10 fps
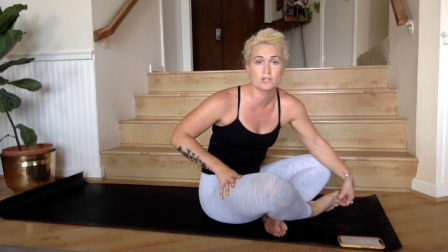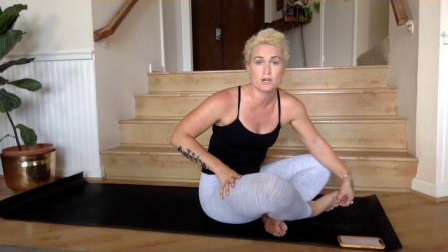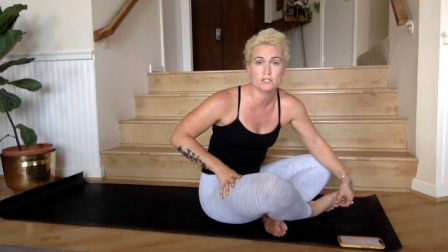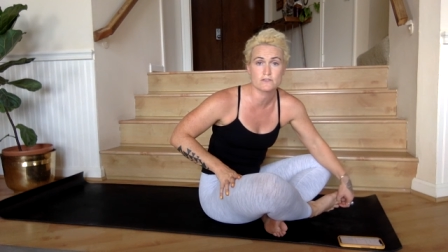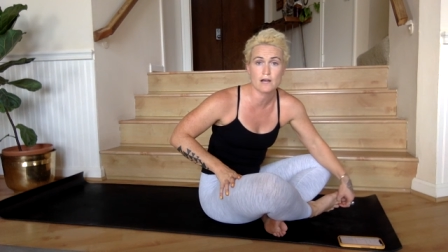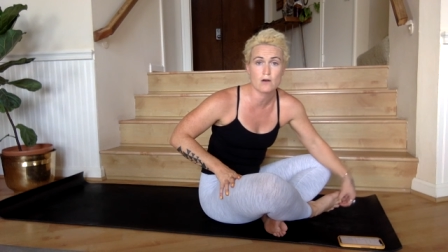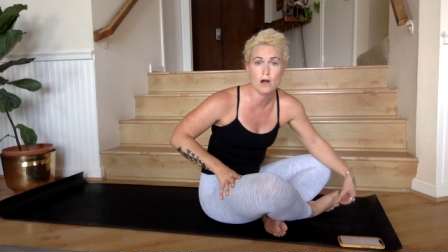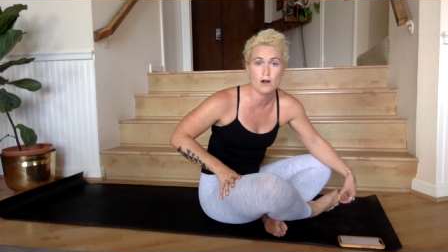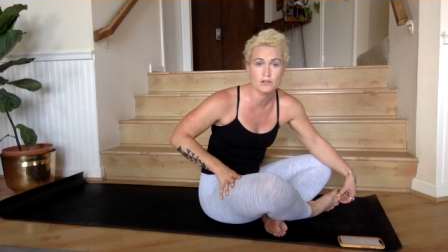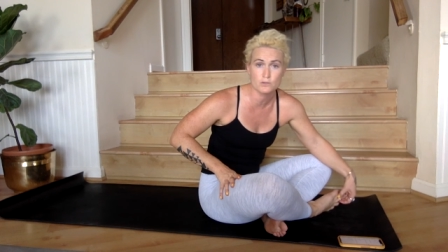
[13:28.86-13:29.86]
are in charge
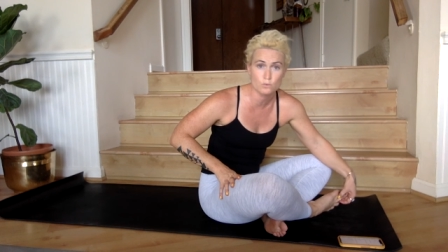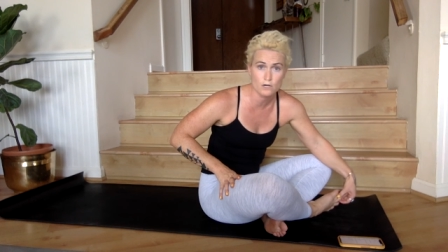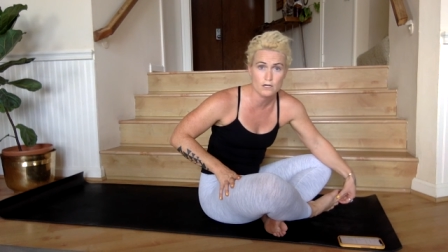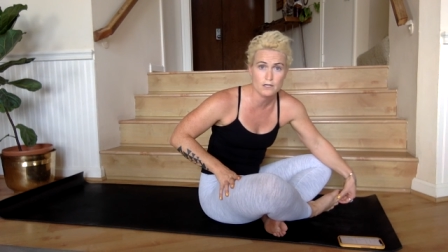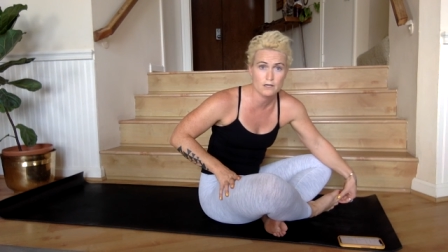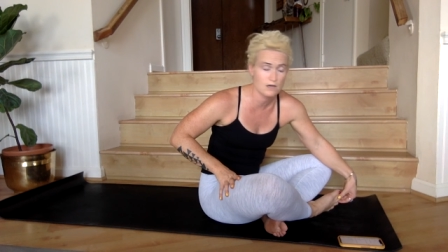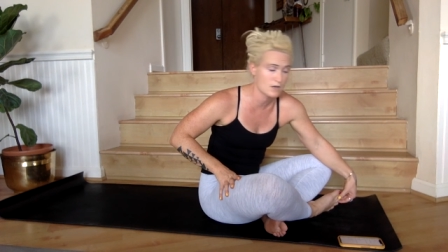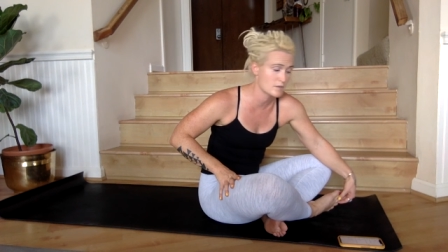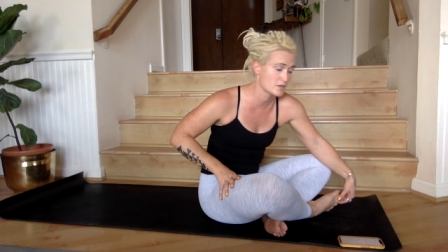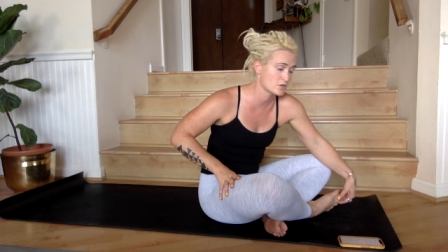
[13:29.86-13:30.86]
of how hard you work,